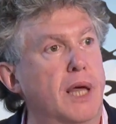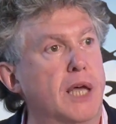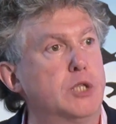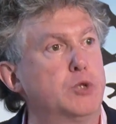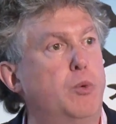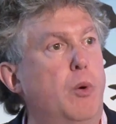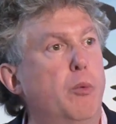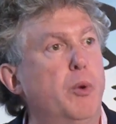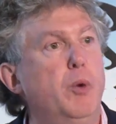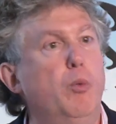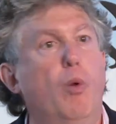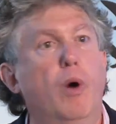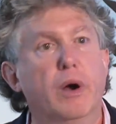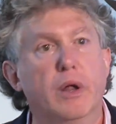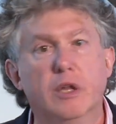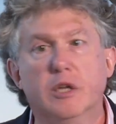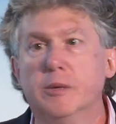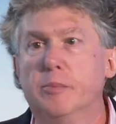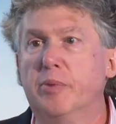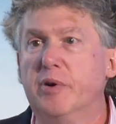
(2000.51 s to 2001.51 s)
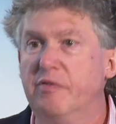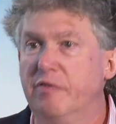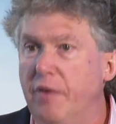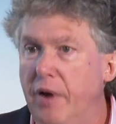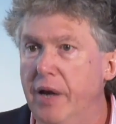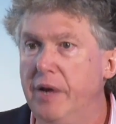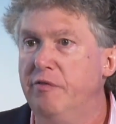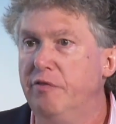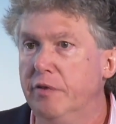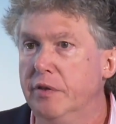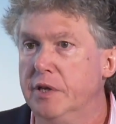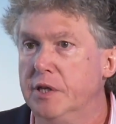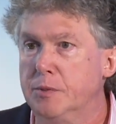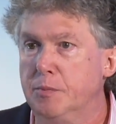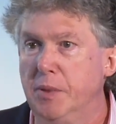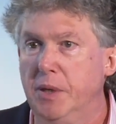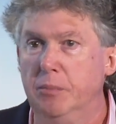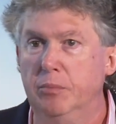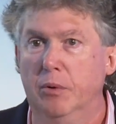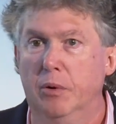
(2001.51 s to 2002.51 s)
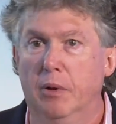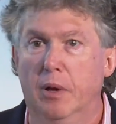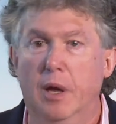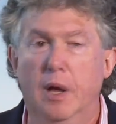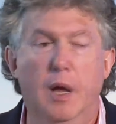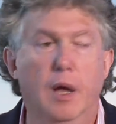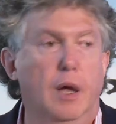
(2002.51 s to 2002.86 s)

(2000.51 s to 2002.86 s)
That's what we wanted to provide for these people,